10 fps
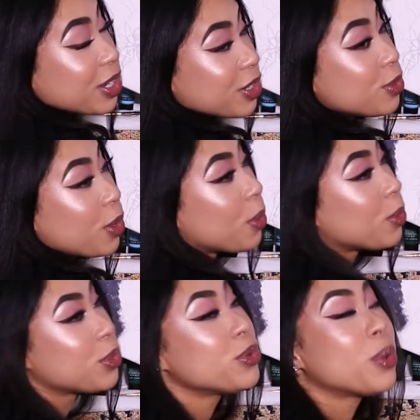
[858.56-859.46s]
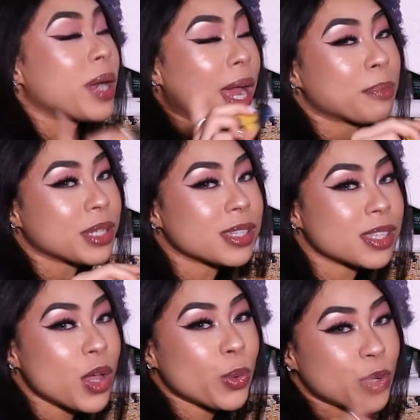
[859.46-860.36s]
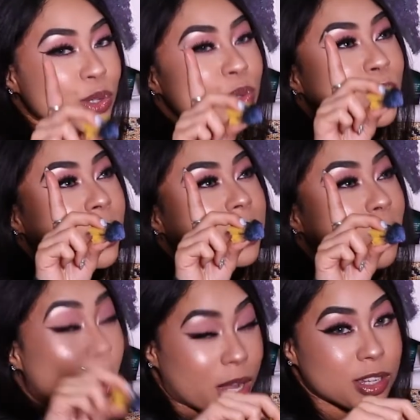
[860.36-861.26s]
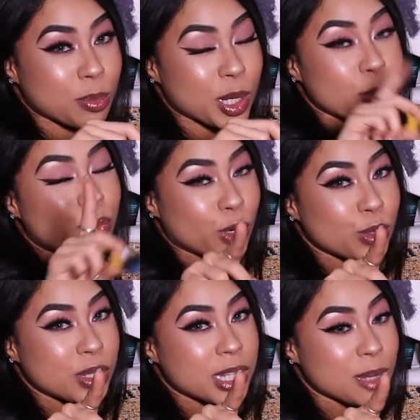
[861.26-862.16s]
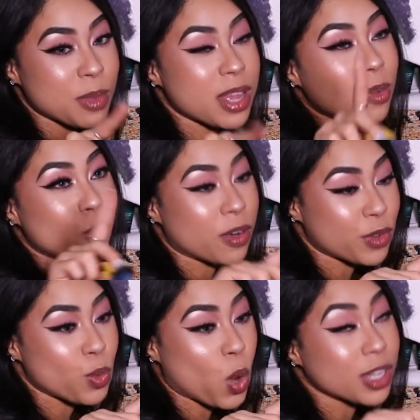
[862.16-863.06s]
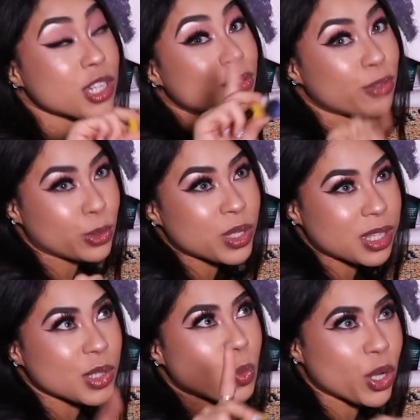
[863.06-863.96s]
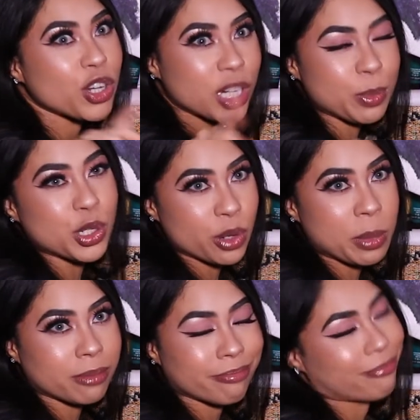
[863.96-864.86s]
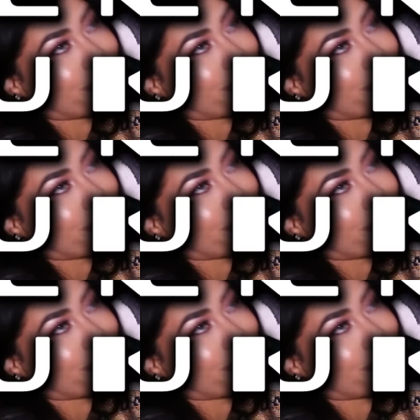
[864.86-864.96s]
you know, you know what happens when you watch something before you sleep, and whatever you watch influences what you're gonna be dreaming.